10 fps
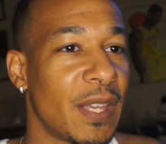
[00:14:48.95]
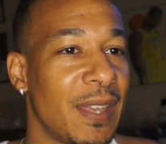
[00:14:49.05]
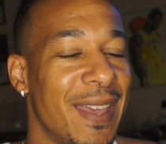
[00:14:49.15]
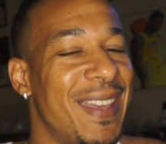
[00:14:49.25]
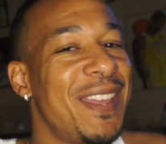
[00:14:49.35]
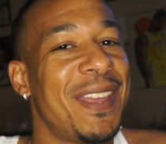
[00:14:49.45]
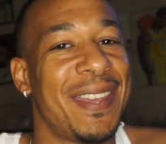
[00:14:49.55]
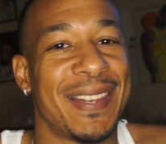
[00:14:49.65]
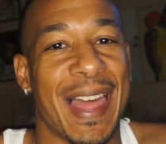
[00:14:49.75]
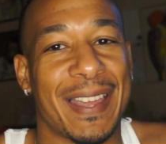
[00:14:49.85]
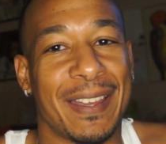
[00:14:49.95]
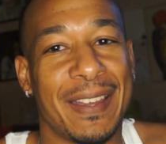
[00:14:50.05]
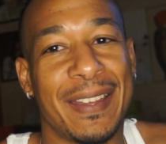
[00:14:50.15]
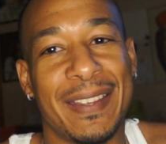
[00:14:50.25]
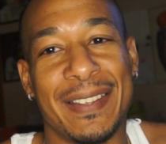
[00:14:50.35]
And he
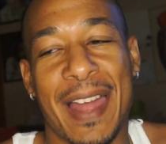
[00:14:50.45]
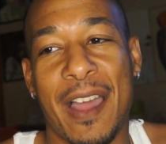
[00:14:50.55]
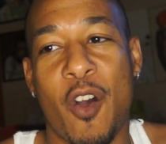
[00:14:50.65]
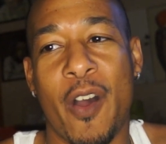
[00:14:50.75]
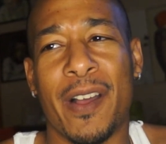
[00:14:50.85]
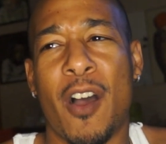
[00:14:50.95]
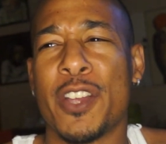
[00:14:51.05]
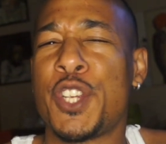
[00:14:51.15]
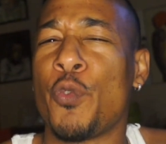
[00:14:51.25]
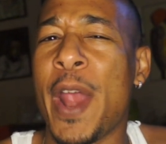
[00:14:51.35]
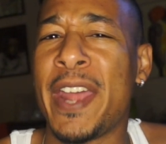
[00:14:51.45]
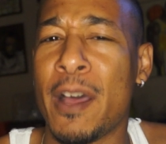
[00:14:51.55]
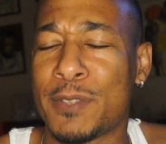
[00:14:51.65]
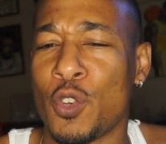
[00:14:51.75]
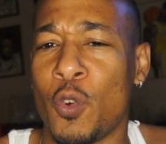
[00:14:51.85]
she ran
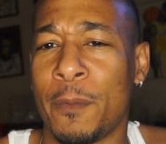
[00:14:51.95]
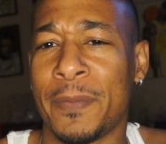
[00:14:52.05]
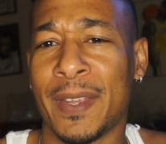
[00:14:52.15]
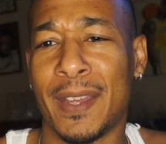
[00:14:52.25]
up to him.